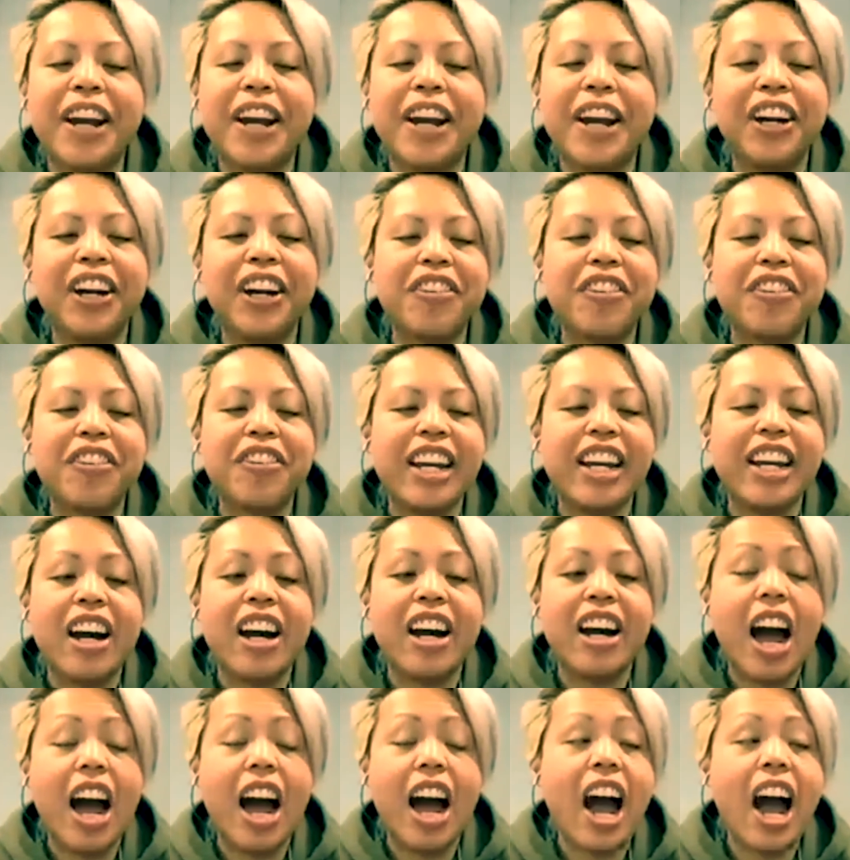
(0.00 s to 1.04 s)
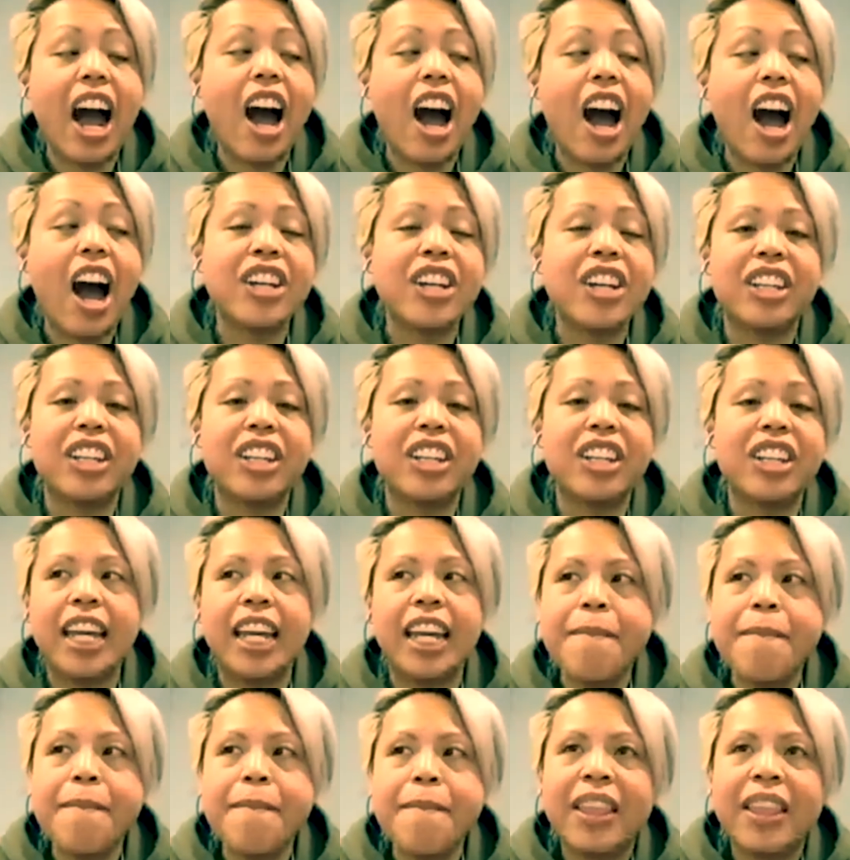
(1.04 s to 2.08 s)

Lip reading: varied right now, I actually,